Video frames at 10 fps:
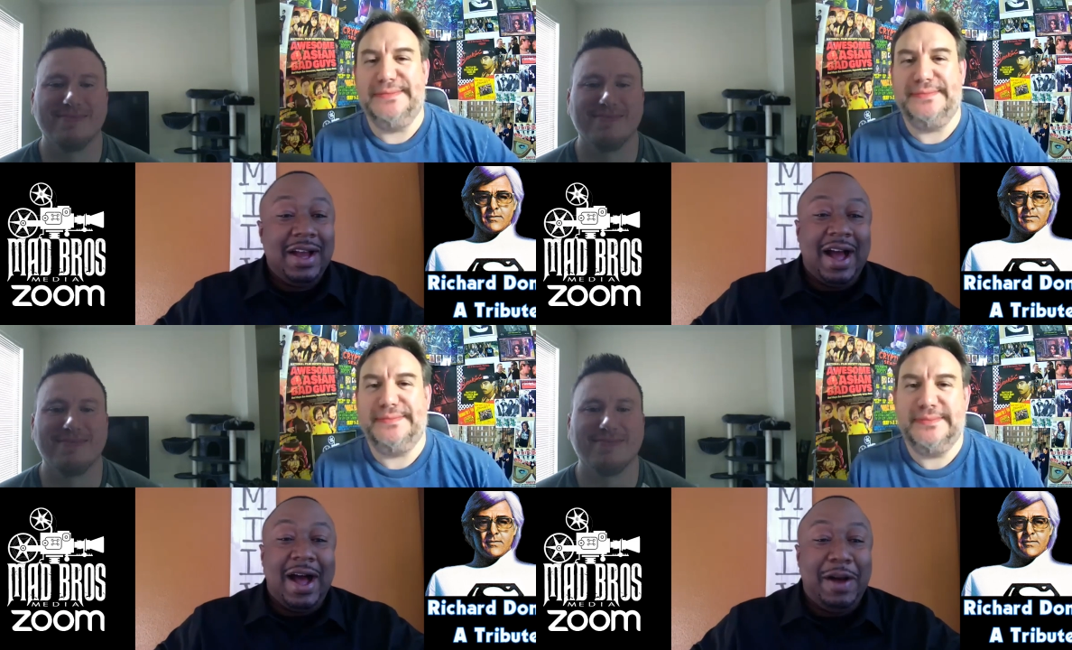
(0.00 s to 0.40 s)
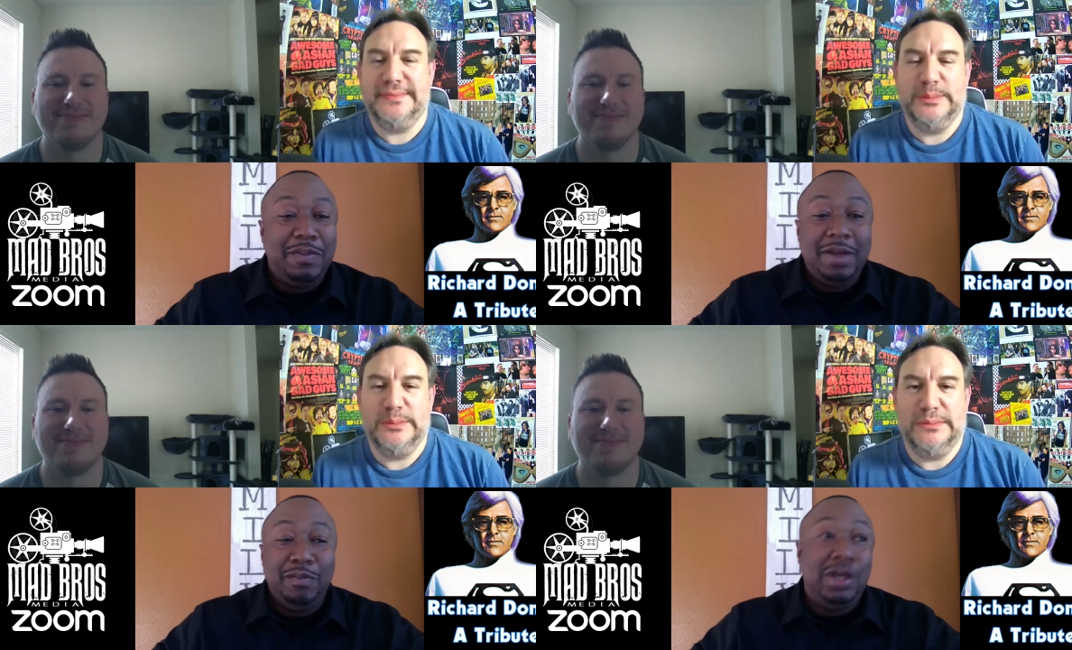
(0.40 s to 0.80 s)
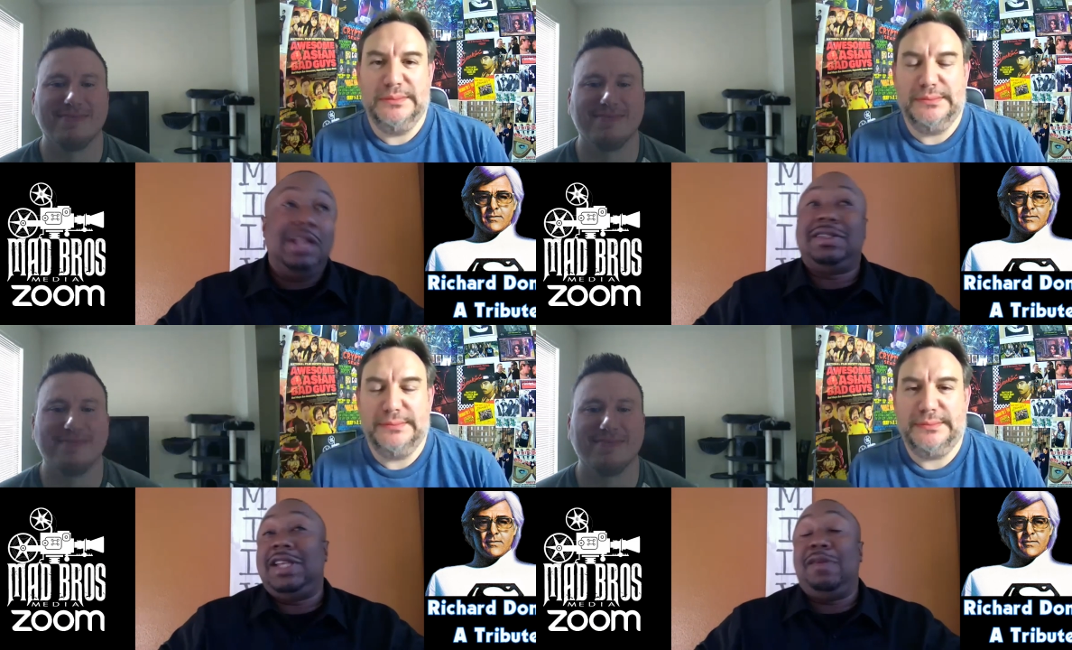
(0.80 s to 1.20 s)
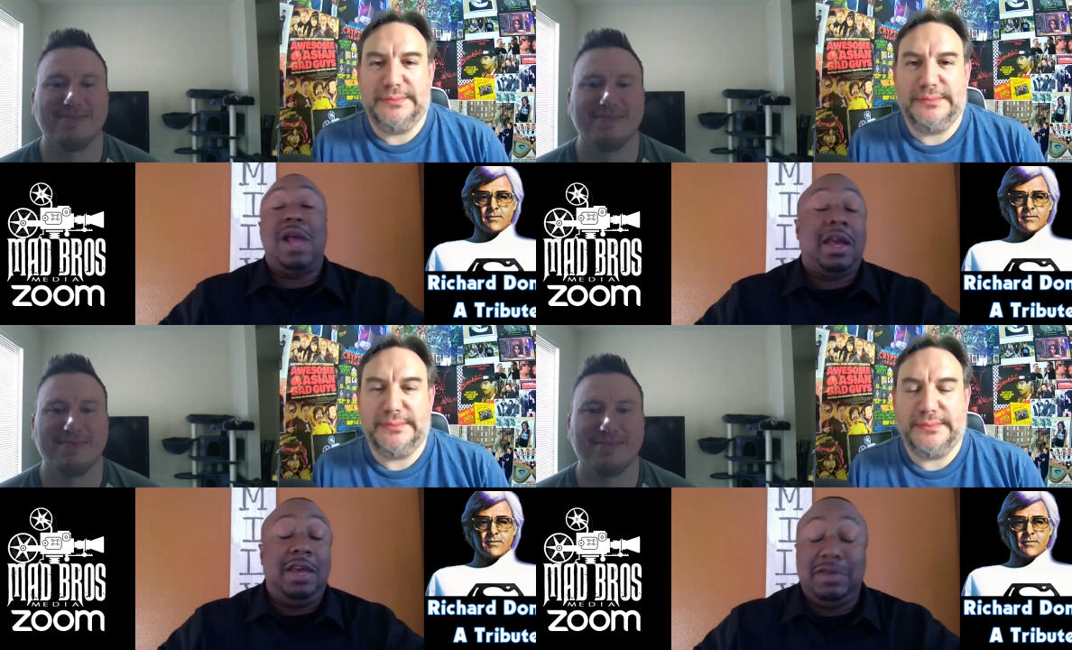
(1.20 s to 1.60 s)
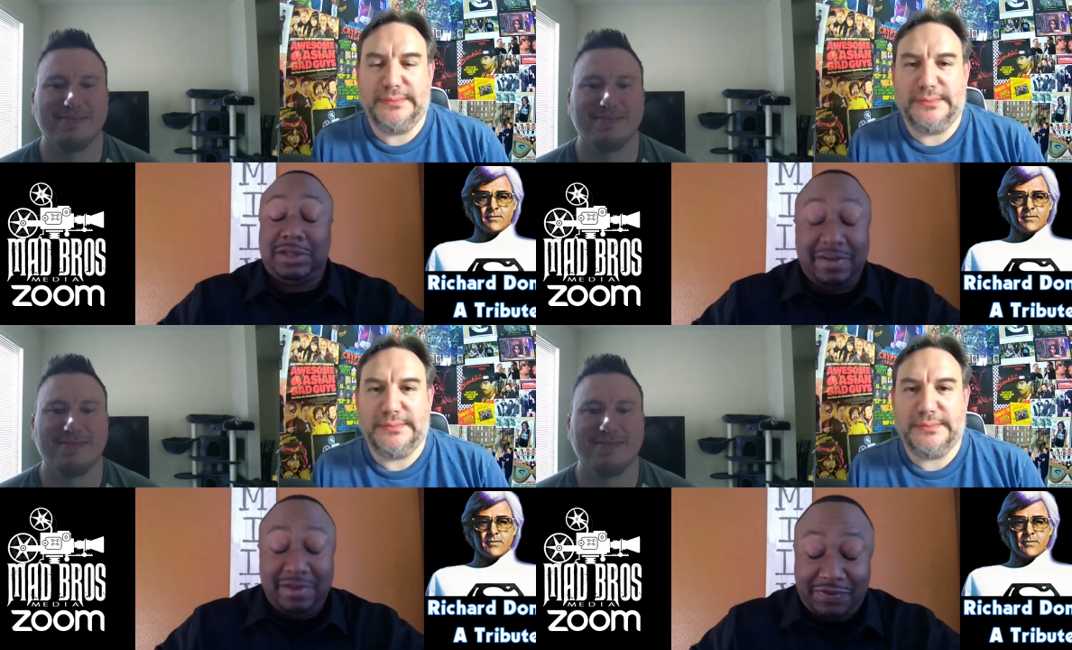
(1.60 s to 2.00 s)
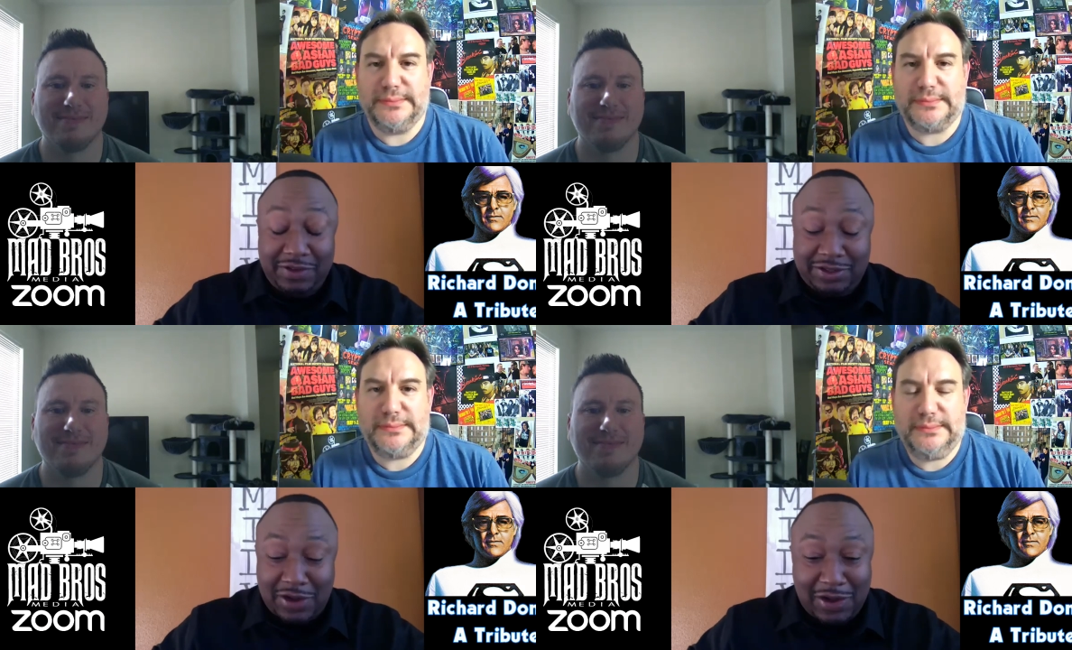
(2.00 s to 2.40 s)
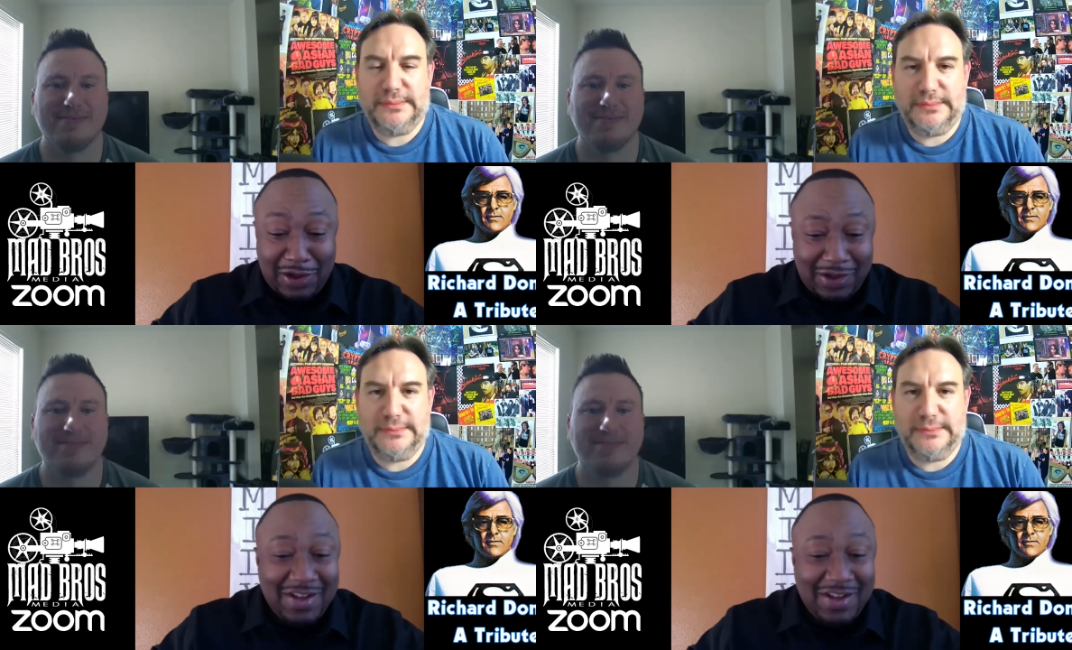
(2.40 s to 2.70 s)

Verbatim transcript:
Speaker 1: Um, but he seemed like he was seven foot tall,